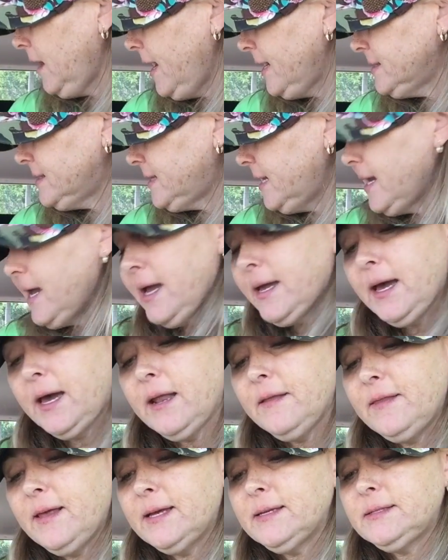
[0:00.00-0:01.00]
last thing I got
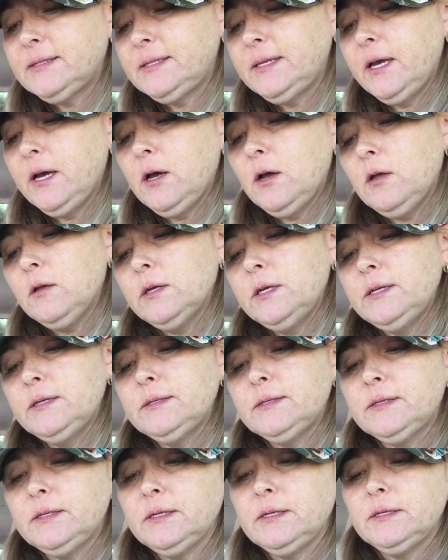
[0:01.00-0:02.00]
at that sale
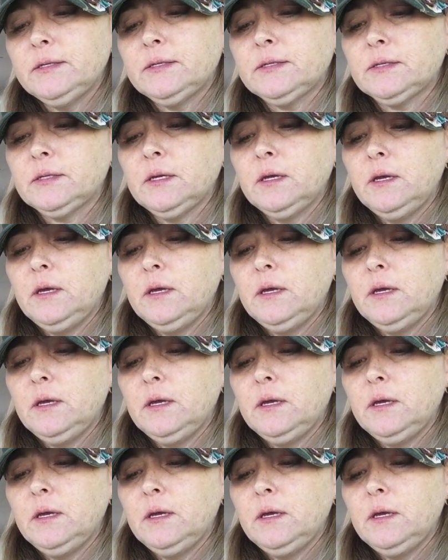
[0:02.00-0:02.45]
is this